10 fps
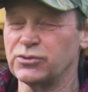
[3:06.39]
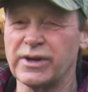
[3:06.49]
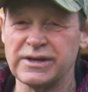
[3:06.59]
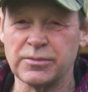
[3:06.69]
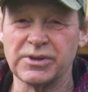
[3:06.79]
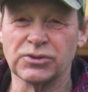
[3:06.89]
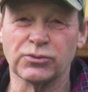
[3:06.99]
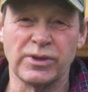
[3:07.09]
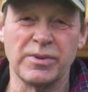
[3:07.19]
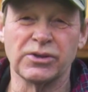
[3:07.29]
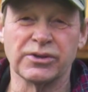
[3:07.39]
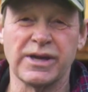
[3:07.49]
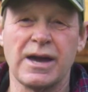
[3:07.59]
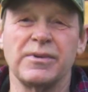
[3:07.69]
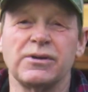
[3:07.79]
getting ready to build or rebuild our
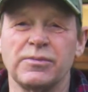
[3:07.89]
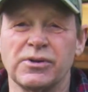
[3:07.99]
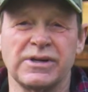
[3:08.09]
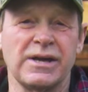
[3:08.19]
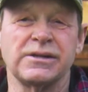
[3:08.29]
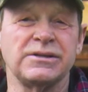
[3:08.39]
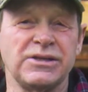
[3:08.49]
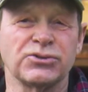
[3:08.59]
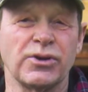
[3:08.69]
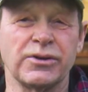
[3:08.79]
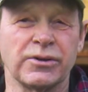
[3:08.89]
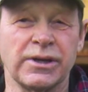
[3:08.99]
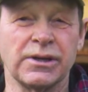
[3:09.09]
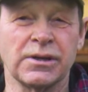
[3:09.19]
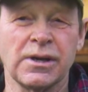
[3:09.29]
cabin. It burnt down in Detroit,
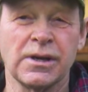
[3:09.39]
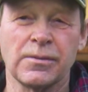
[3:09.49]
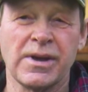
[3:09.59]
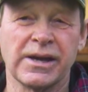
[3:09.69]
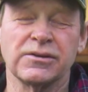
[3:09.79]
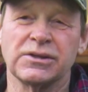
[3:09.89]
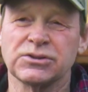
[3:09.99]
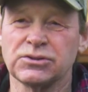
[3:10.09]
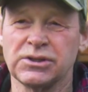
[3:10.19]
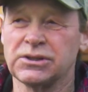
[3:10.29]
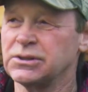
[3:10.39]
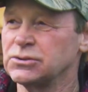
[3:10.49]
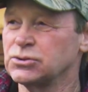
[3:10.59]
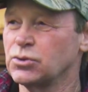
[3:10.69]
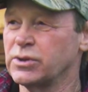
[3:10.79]
Oregon back in the,
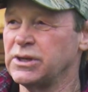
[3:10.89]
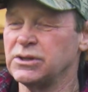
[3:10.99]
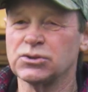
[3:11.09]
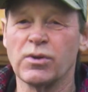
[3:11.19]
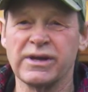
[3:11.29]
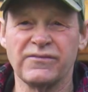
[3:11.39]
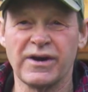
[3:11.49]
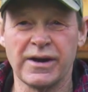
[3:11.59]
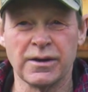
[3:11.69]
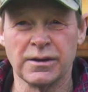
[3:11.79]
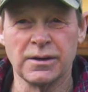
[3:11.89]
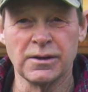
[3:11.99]
the 2020 fire.